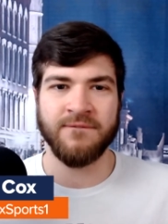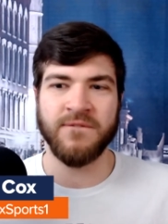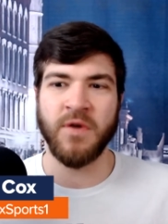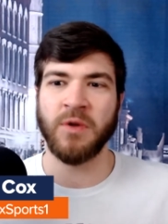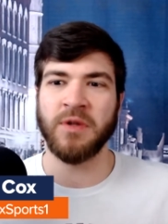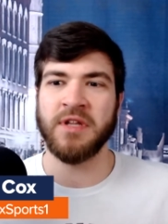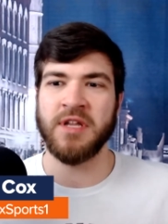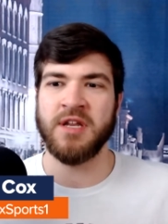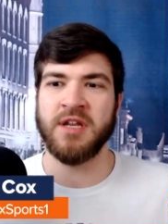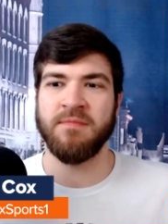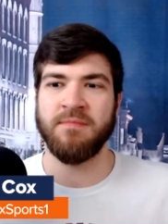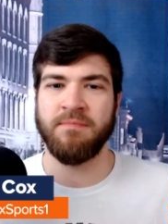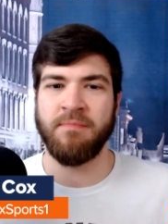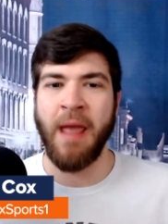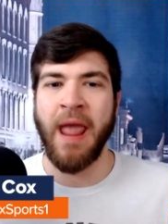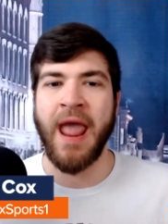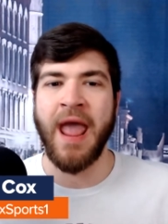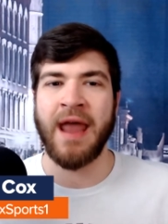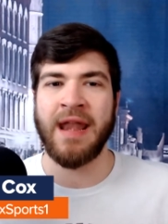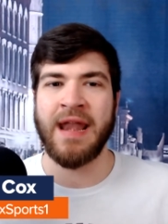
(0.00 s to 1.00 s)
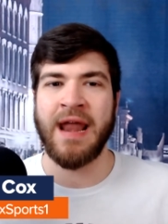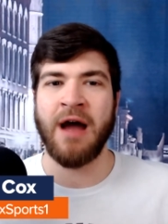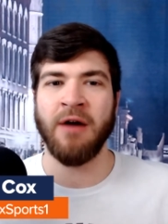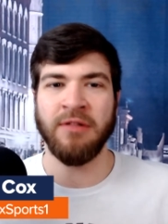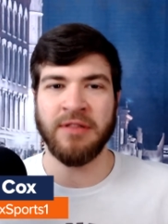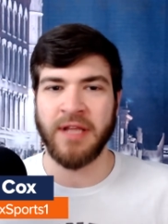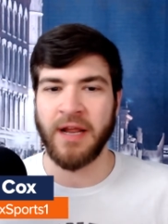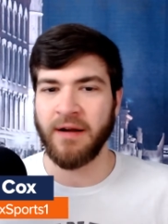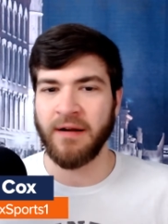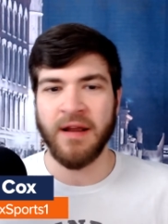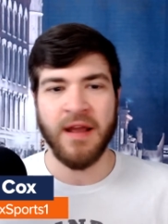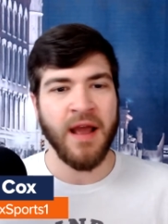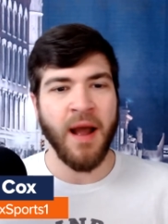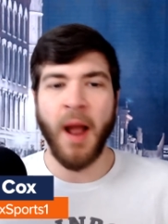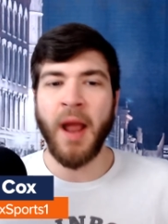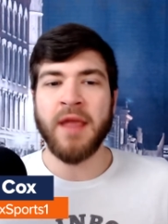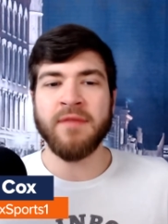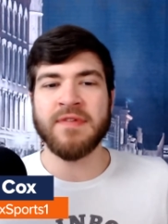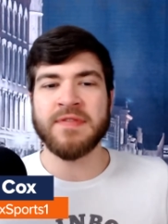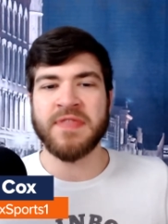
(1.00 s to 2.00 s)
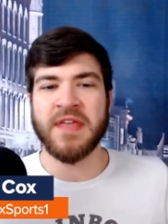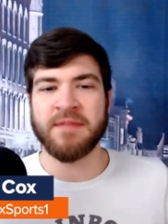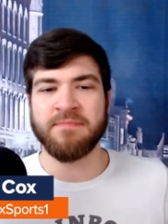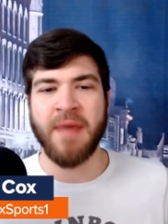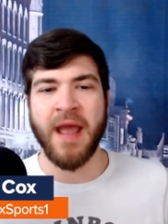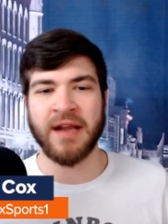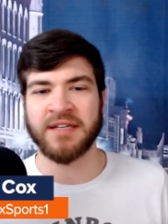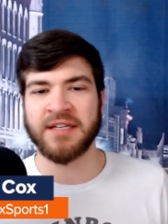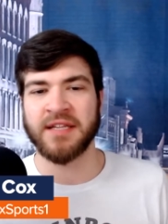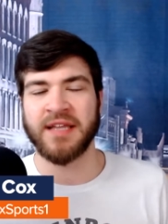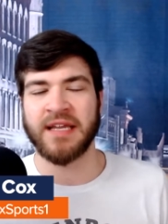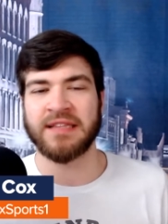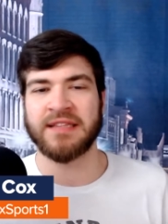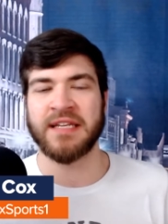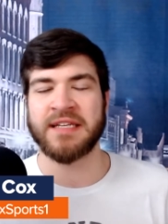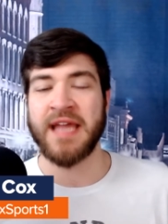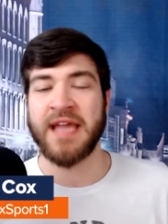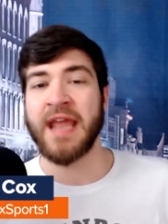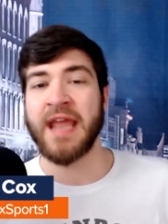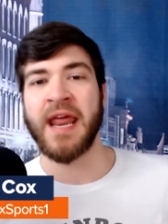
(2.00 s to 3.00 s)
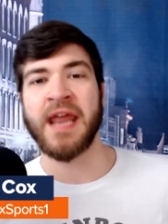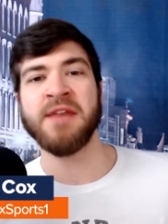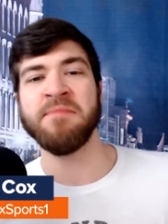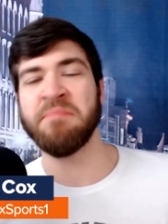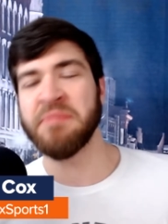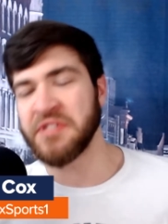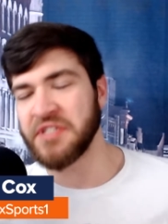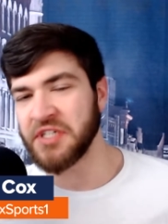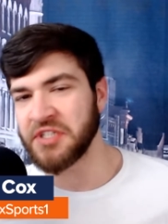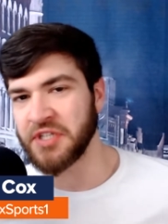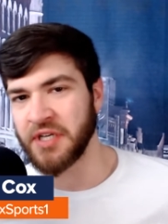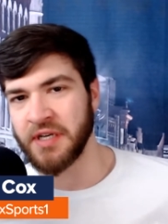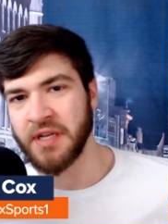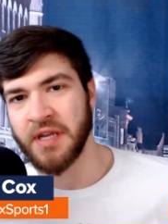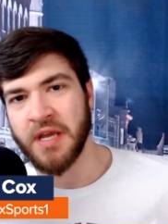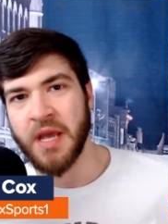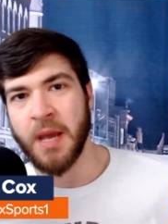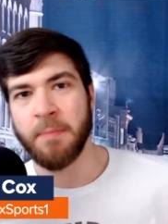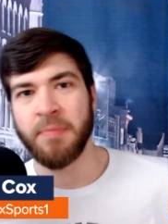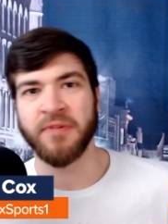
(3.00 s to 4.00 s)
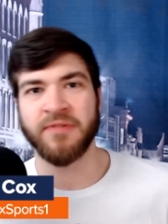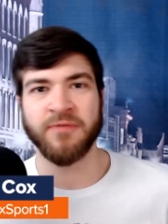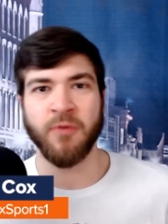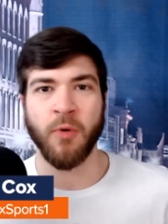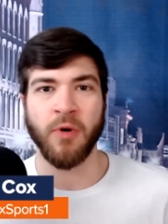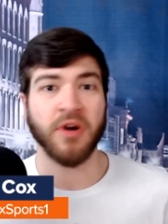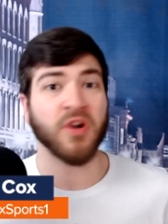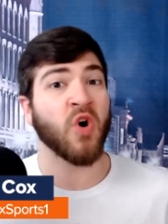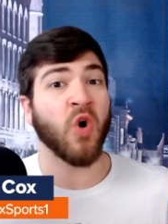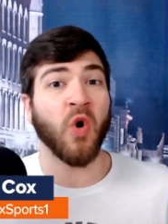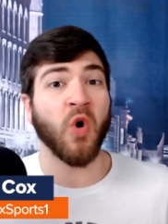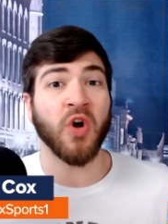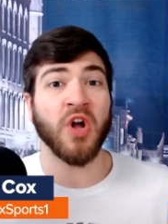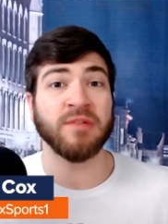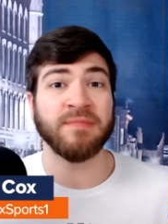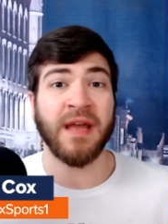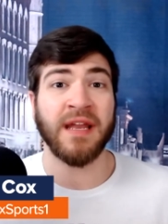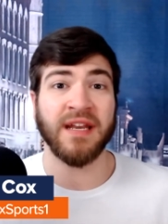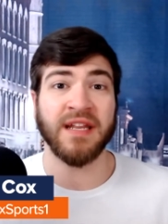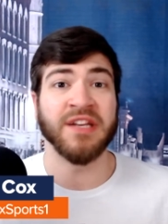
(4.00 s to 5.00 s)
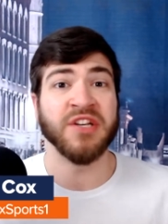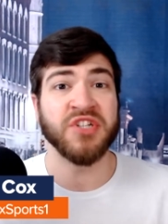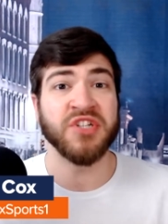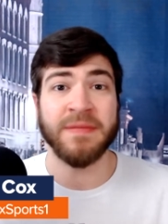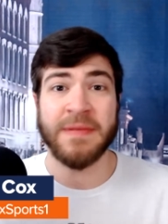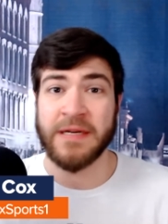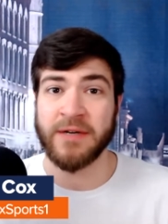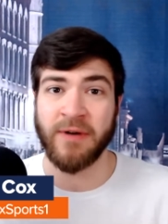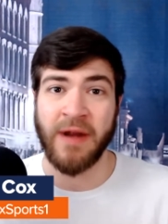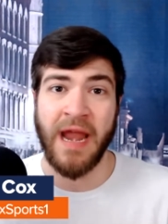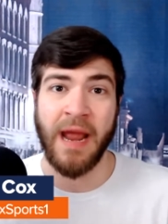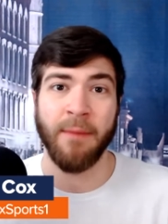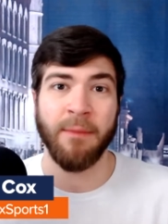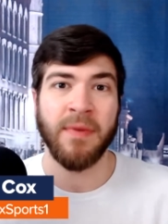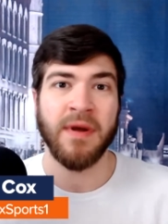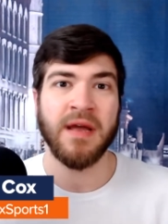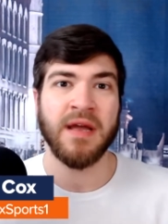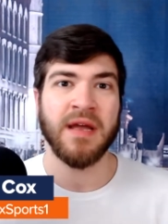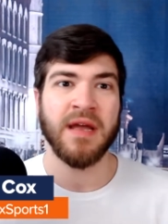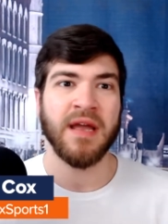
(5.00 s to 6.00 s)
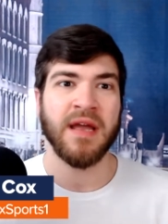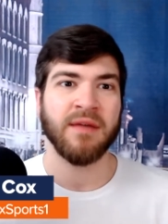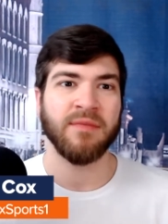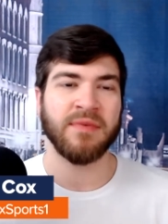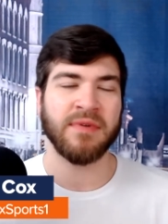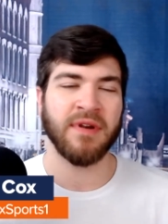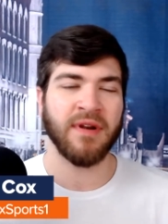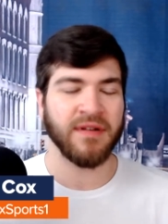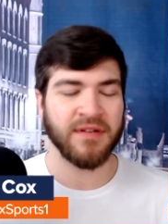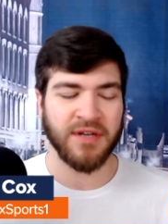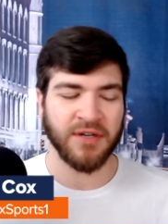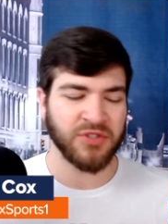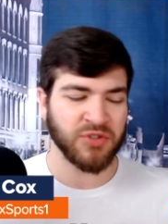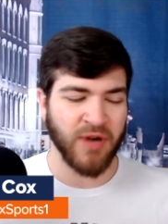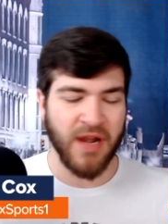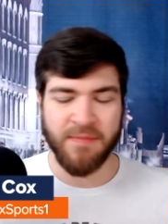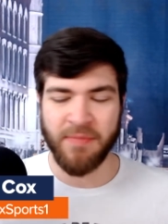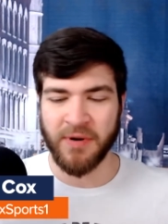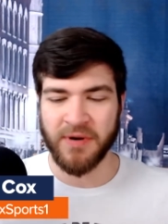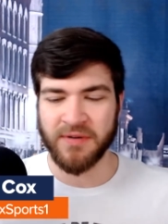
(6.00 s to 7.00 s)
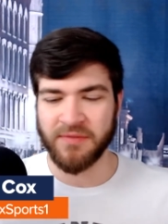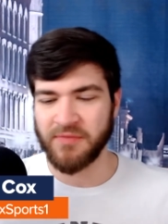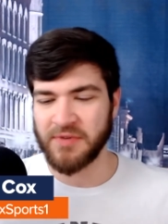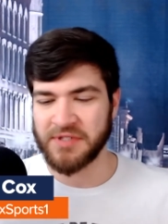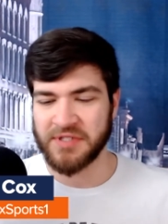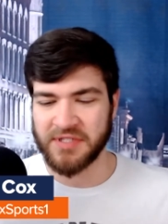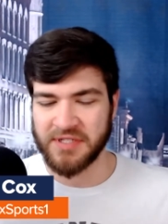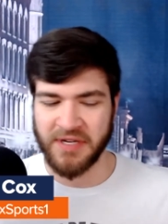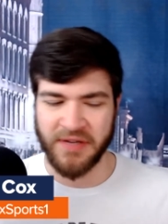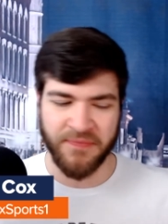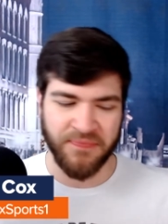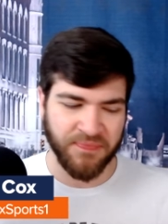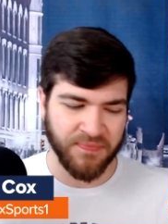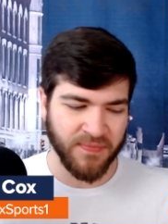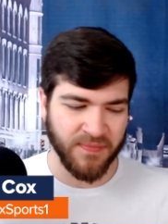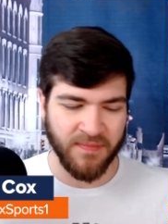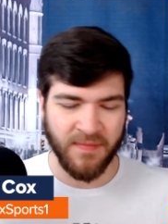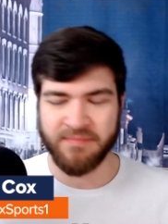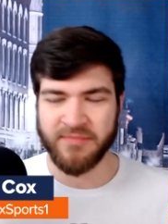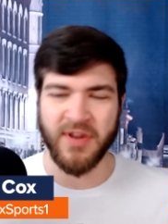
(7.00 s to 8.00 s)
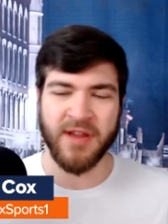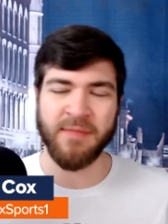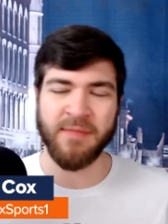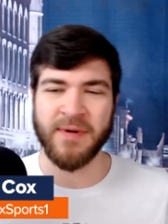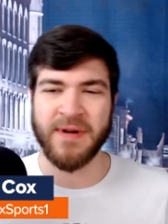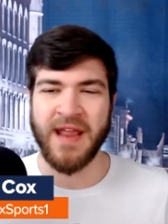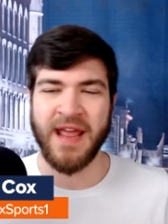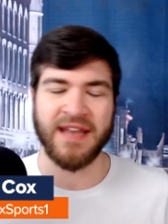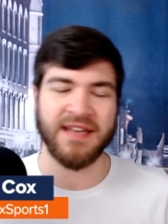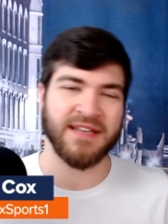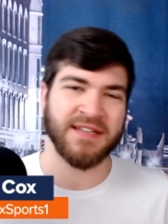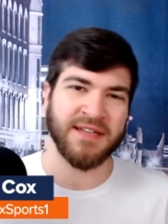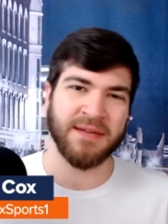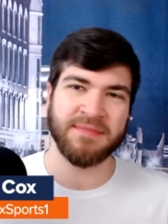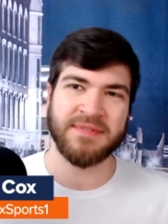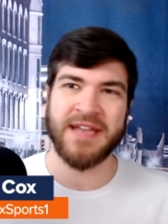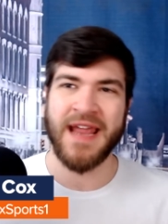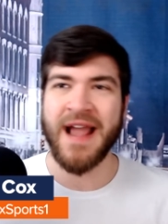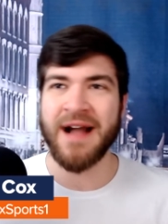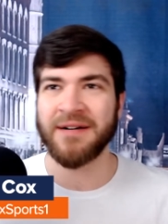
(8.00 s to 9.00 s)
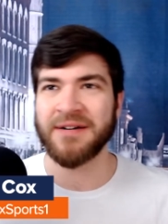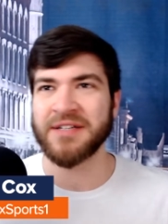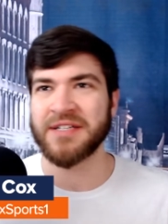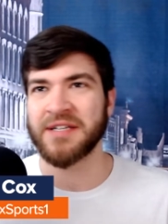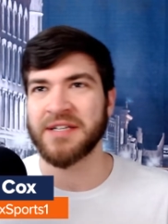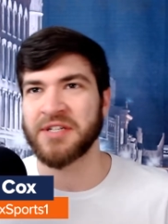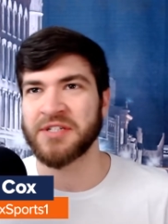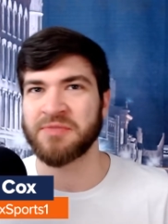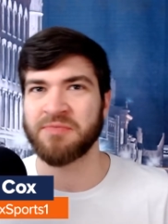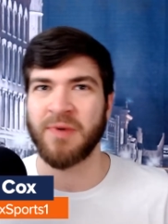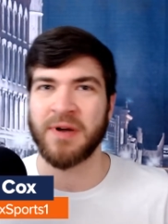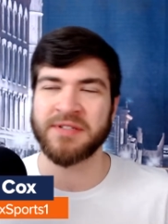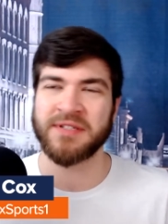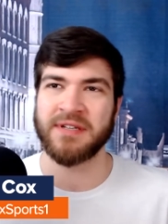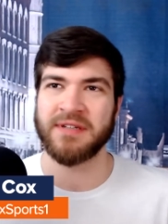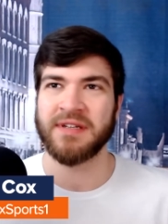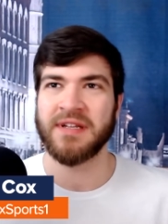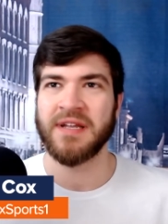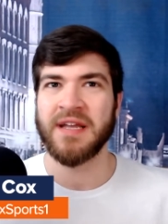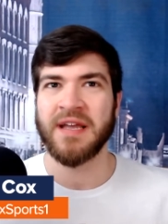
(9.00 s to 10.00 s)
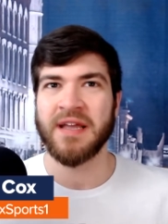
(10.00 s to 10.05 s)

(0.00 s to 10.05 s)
fully pan out there. I even think back to like the tight end position before Cole Kmet and Jimmy Graham. You know, Trey Burton was a, Trey Burton had some talent. It just wasn't,